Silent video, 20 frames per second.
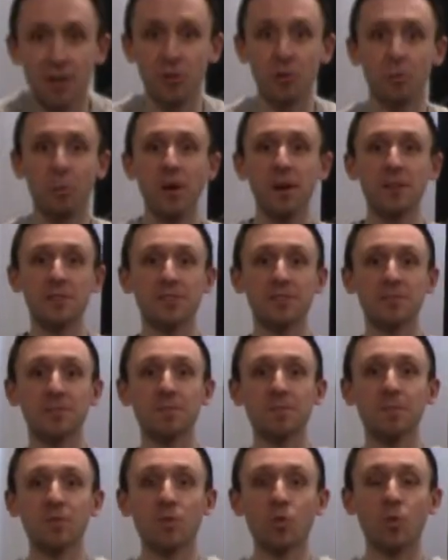other parts?
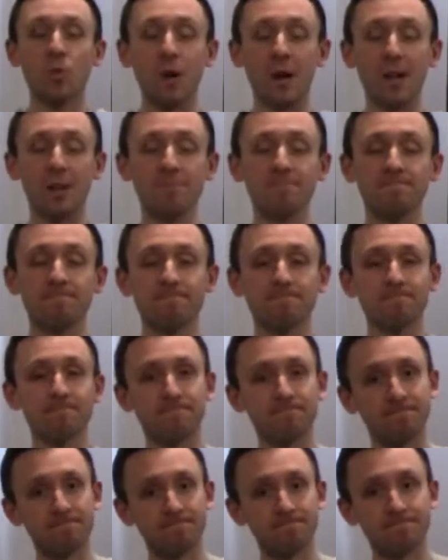Well,
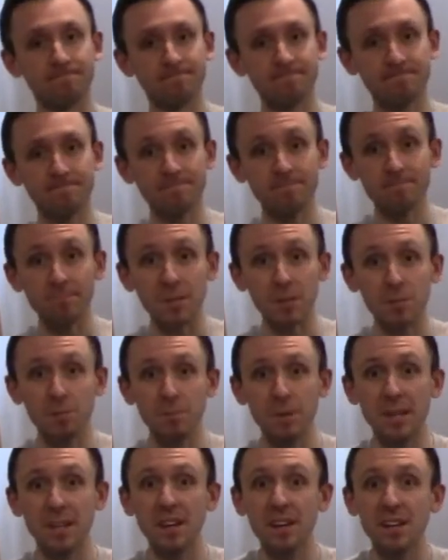
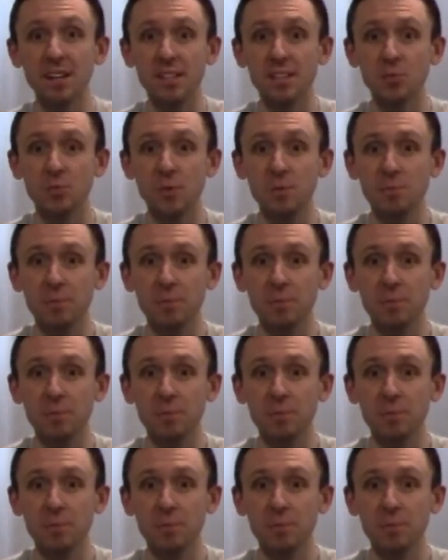because we